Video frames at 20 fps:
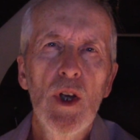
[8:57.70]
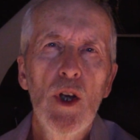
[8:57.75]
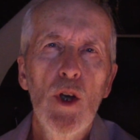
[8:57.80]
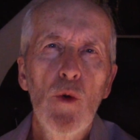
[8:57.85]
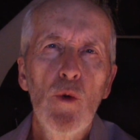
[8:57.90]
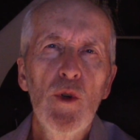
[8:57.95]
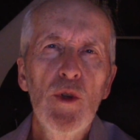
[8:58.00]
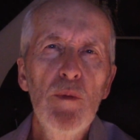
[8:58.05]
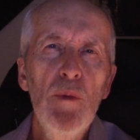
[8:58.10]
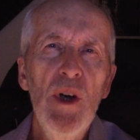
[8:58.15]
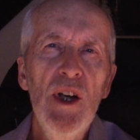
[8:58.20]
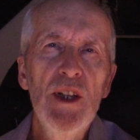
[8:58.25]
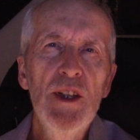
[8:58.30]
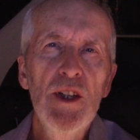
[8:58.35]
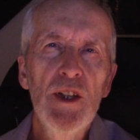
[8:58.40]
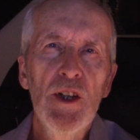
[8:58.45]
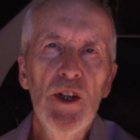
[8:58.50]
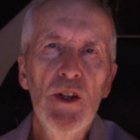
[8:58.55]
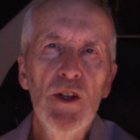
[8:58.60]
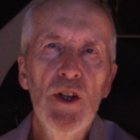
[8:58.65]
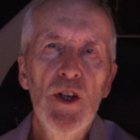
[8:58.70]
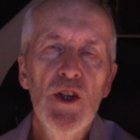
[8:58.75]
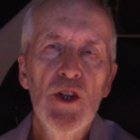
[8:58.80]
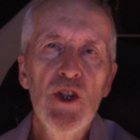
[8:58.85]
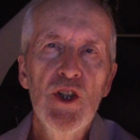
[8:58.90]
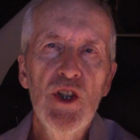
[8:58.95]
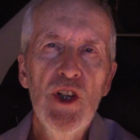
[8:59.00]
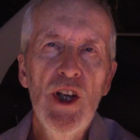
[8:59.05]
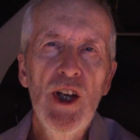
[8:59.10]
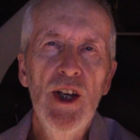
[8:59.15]
With my little
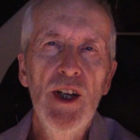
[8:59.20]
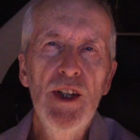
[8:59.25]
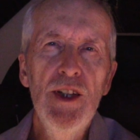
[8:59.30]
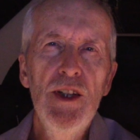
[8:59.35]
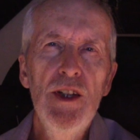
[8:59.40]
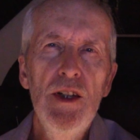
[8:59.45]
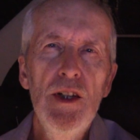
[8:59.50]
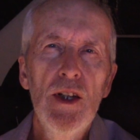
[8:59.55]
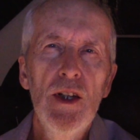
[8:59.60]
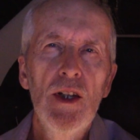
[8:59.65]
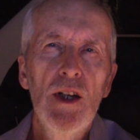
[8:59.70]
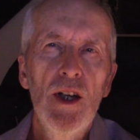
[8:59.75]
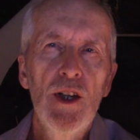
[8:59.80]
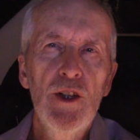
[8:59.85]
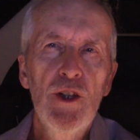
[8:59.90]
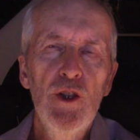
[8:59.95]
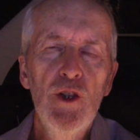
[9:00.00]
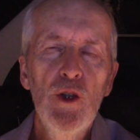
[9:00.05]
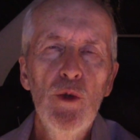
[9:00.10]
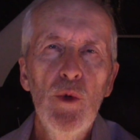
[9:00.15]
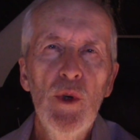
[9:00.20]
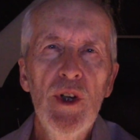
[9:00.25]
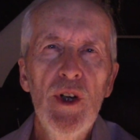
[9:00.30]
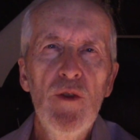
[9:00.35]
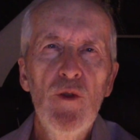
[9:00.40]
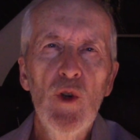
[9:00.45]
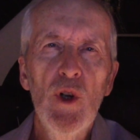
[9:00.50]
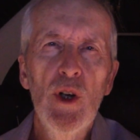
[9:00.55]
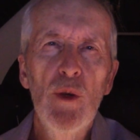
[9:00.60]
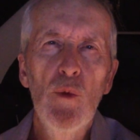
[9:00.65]
shed, I can do
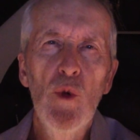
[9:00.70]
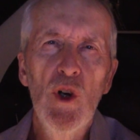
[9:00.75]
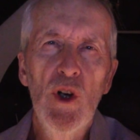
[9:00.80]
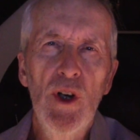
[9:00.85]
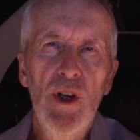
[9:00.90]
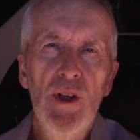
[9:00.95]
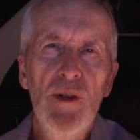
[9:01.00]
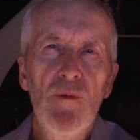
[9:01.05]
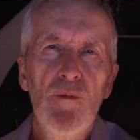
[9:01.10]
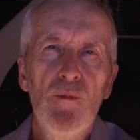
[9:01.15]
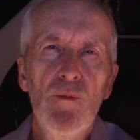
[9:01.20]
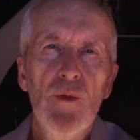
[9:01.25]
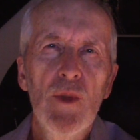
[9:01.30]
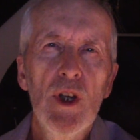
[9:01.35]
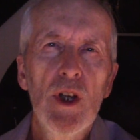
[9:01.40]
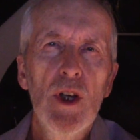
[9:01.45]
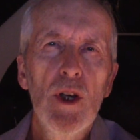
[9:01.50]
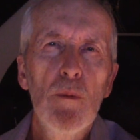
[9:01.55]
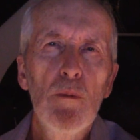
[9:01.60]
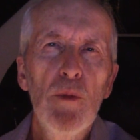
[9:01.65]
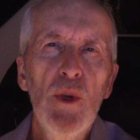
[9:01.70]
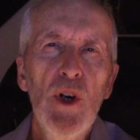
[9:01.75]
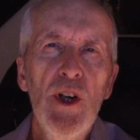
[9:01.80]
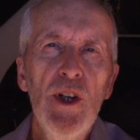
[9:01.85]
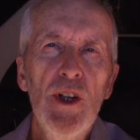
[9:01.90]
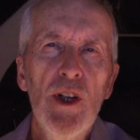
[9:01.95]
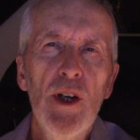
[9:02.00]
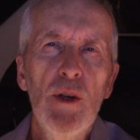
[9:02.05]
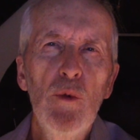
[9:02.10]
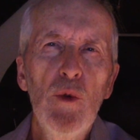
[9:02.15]
whatever I want.
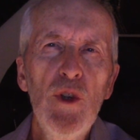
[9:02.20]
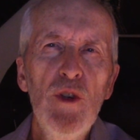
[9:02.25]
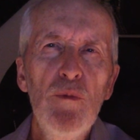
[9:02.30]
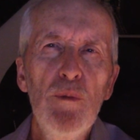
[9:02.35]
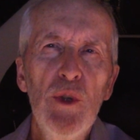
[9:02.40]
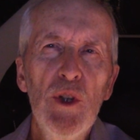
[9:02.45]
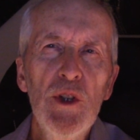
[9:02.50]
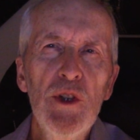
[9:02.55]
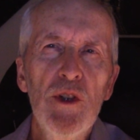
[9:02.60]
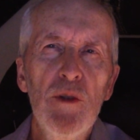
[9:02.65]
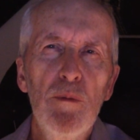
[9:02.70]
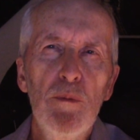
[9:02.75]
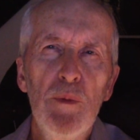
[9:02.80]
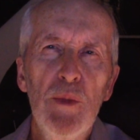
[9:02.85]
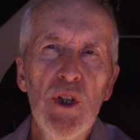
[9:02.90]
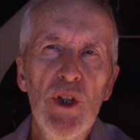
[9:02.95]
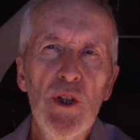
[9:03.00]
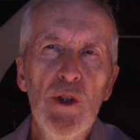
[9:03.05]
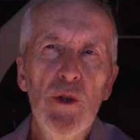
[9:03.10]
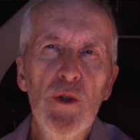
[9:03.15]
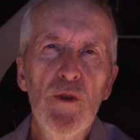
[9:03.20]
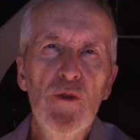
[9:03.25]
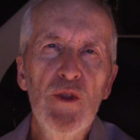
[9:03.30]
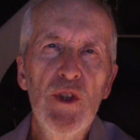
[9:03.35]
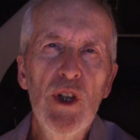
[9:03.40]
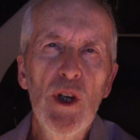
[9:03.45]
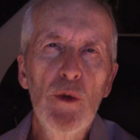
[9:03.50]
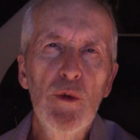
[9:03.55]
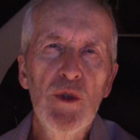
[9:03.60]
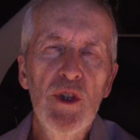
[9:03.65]
But I would have built it bigger if
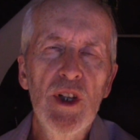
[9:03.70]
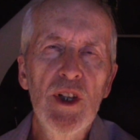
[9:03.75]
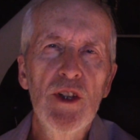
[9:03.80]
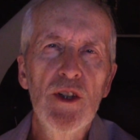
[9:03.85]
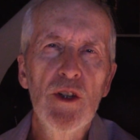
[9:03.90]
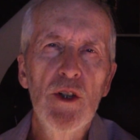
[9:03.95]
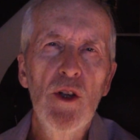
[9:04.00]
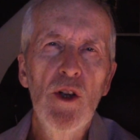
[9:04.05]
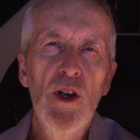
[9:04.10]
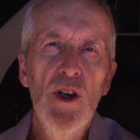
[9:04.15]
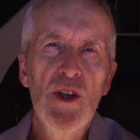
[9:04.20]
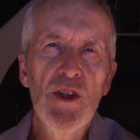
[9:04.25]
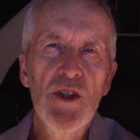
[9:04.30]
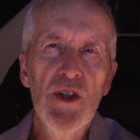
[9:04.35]
the outdated laws